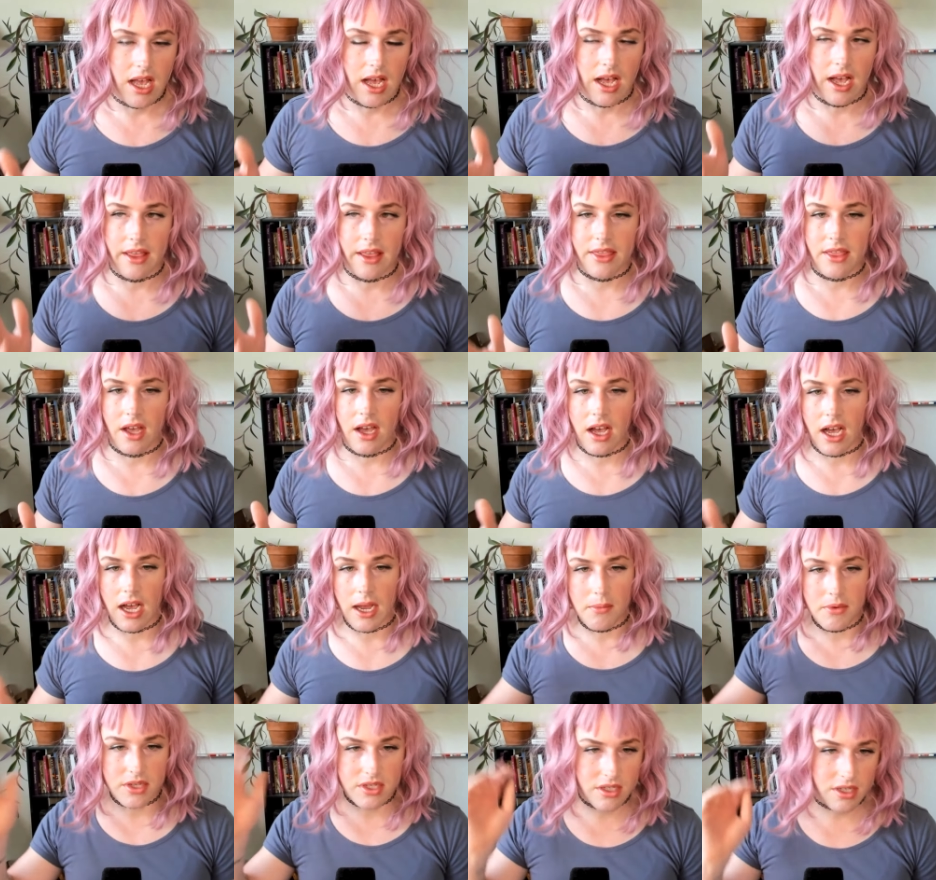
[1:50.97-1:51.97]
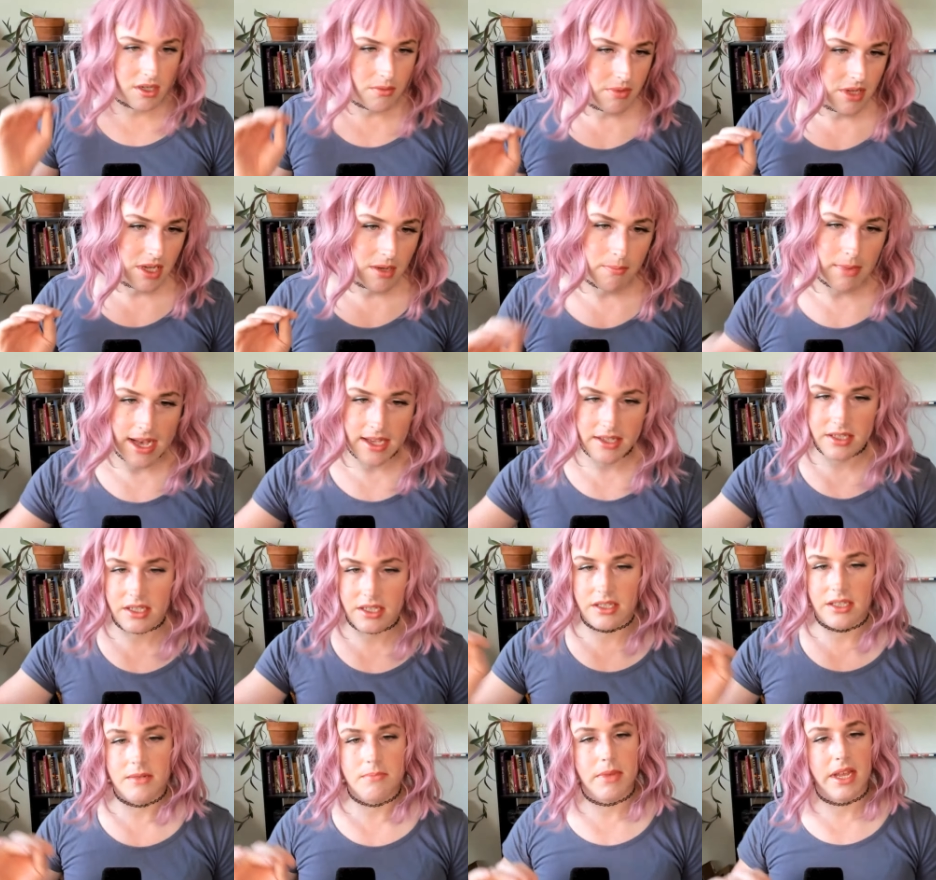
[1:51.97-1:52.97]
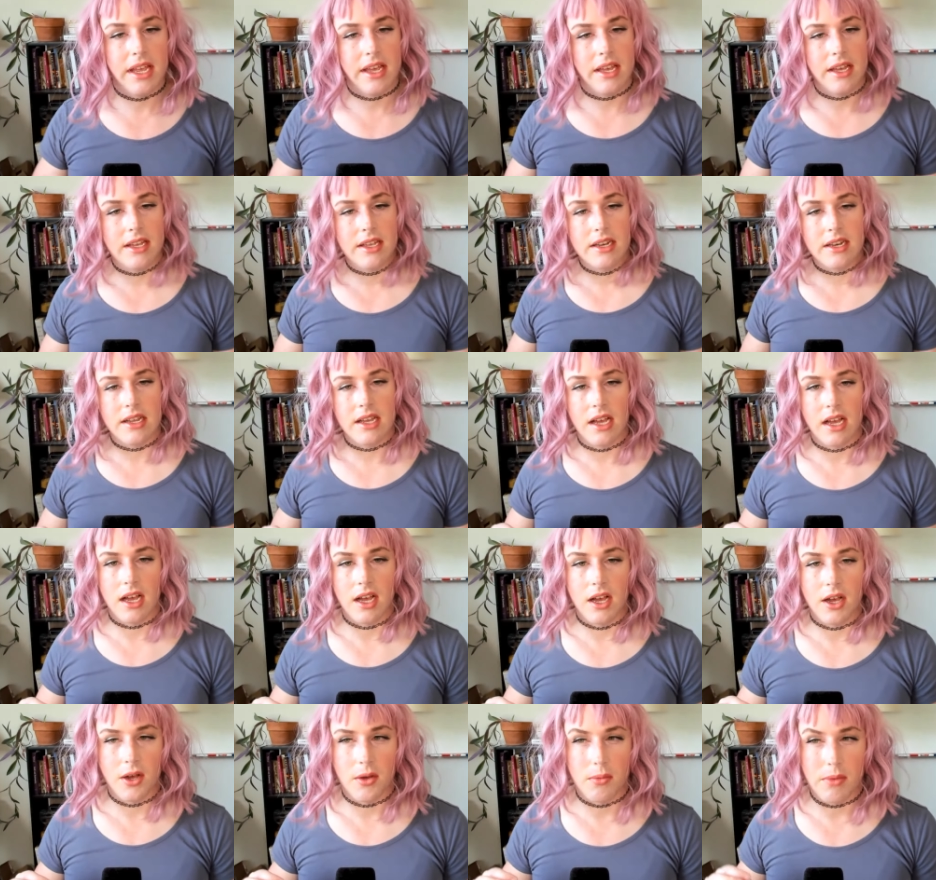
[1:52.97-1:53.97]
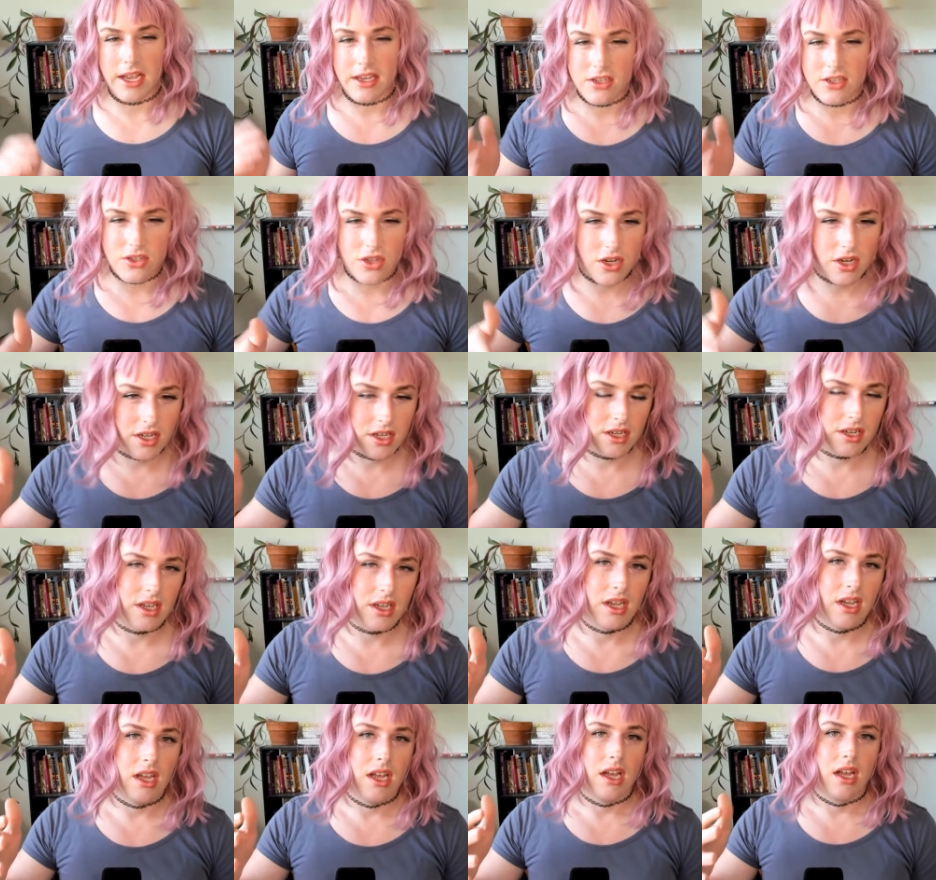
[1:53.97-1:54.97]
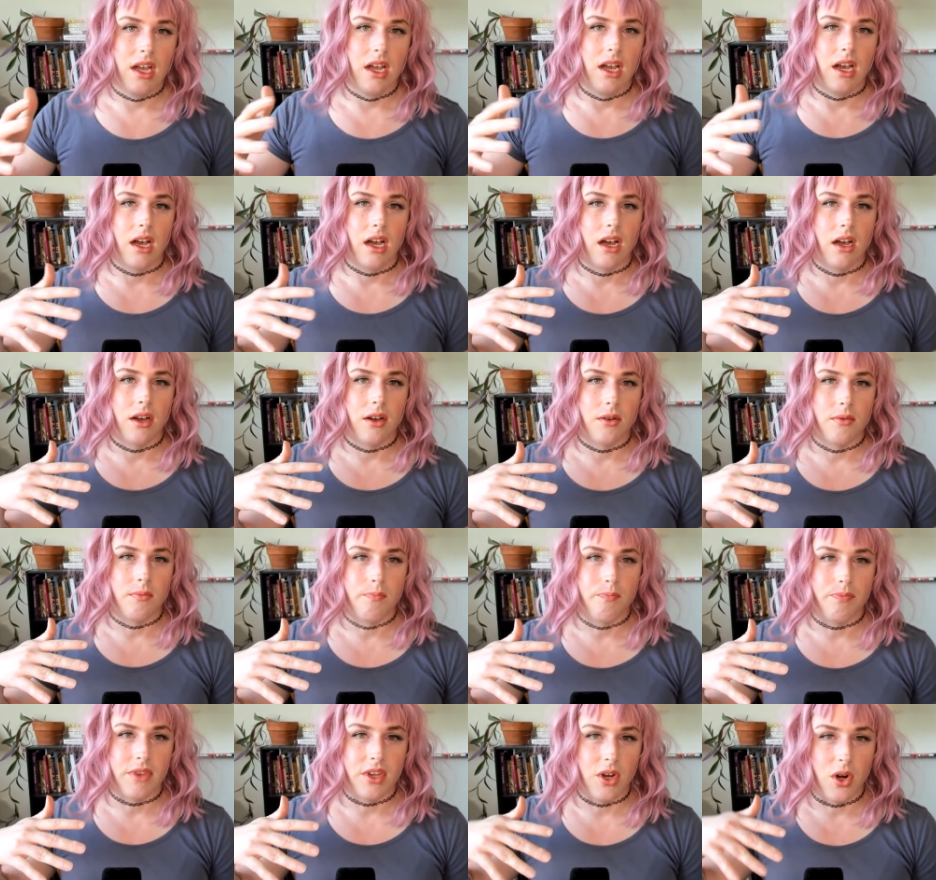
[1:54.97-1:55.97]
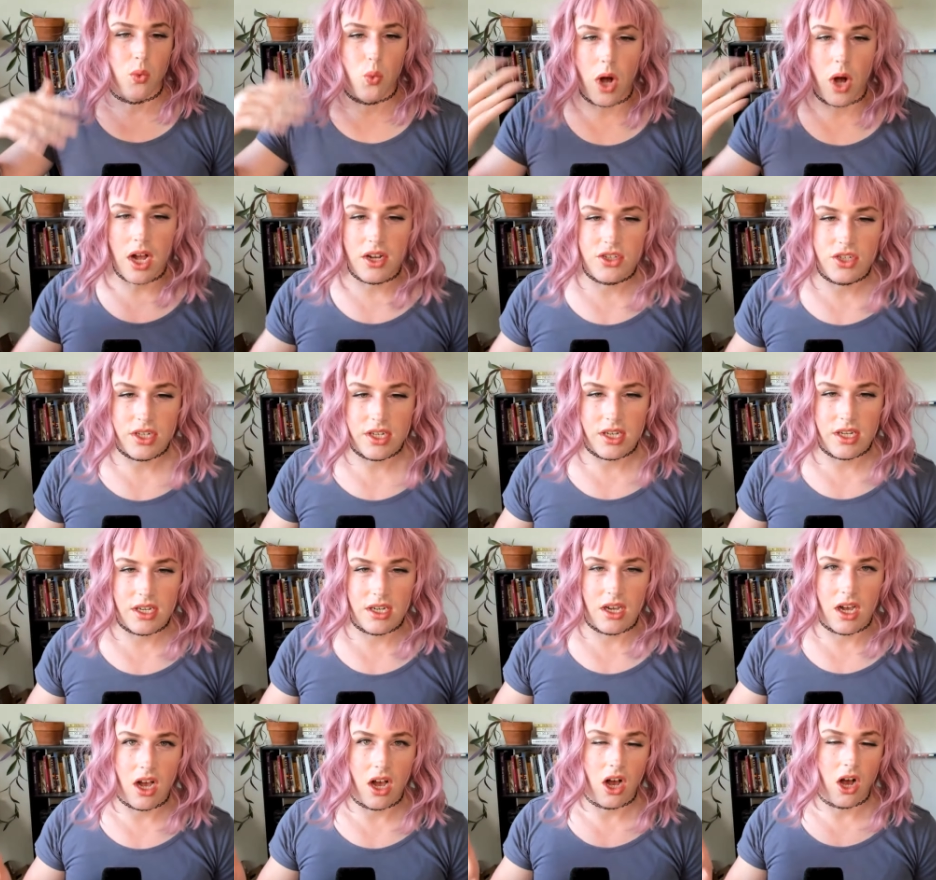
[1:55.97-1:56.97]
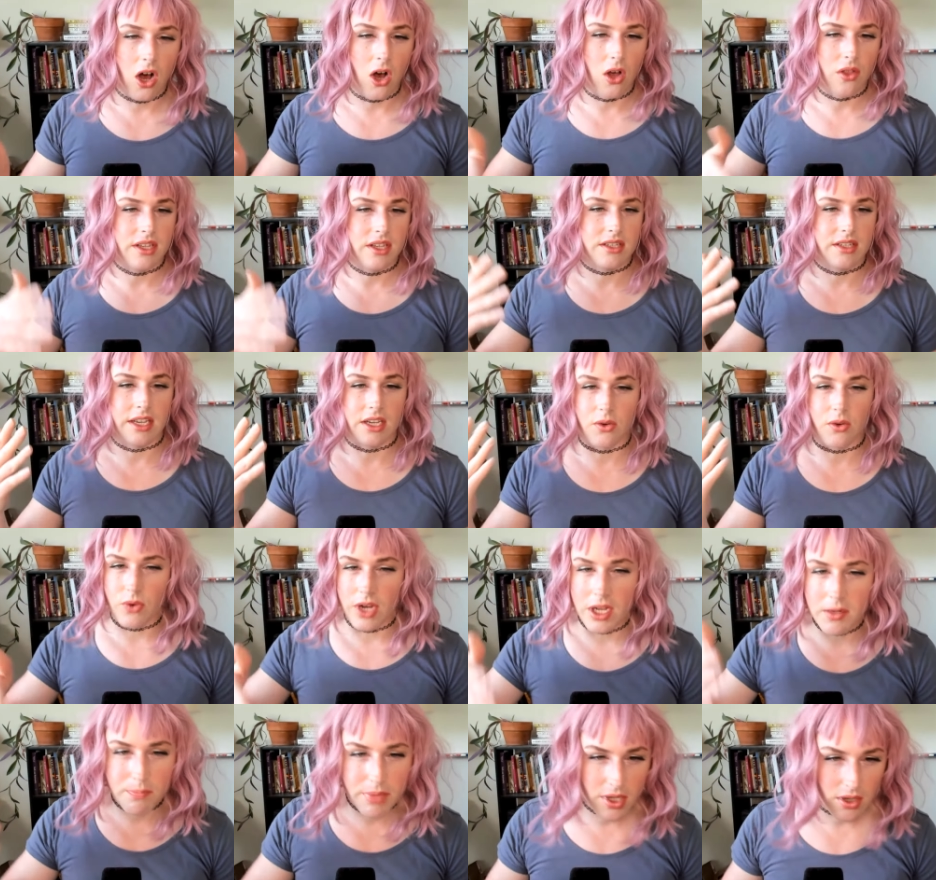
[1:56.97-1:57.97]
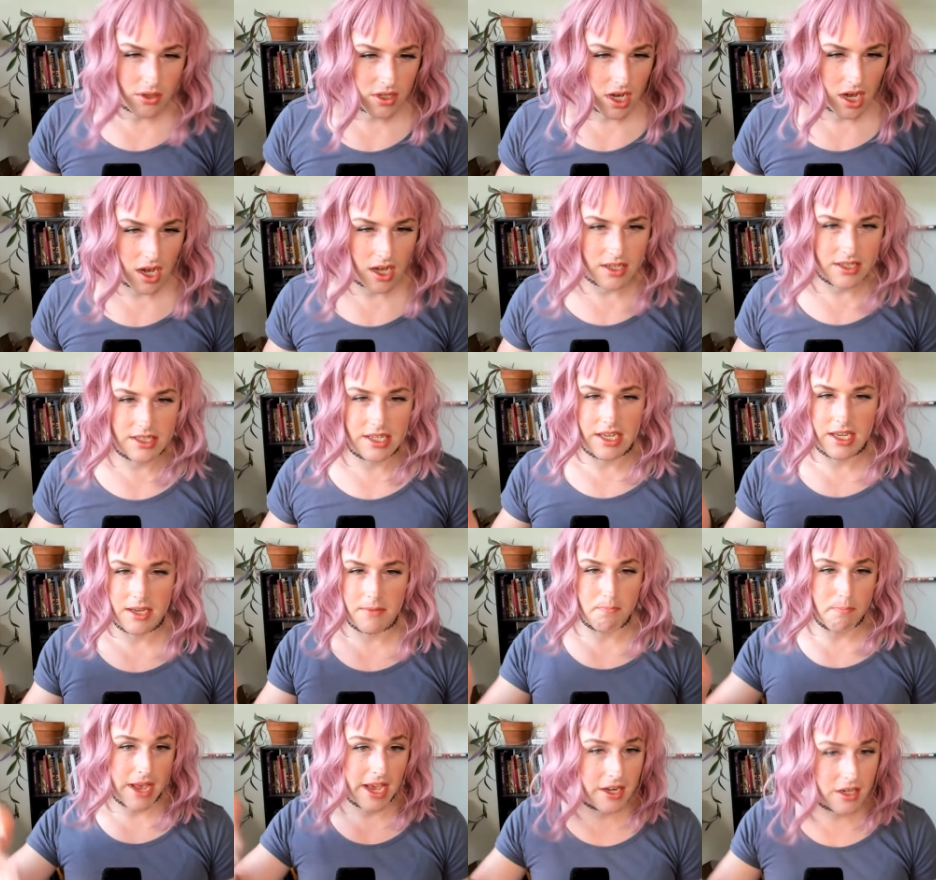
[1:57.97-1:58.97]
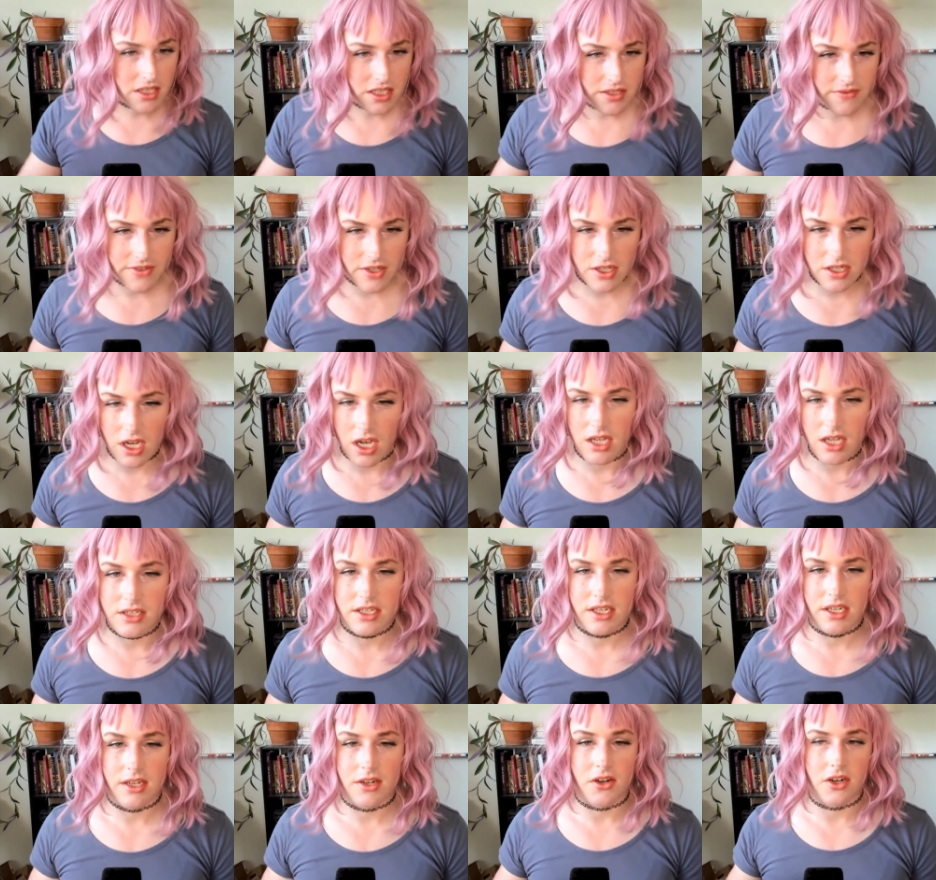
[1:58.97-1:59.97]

I thought, I'm just going to be a masculine man. I started, watching all this like red pill content, manosphere content